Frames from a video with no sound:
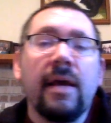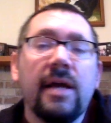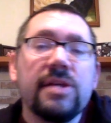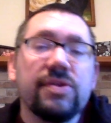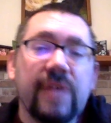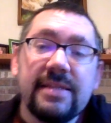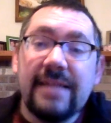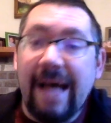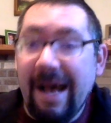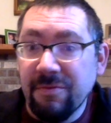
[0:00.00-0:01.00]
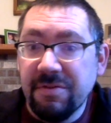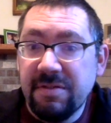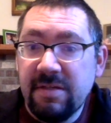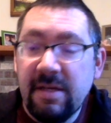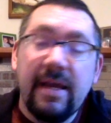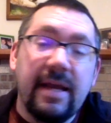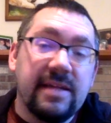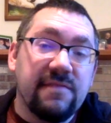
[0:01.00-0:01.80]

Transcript: So that is the House. It's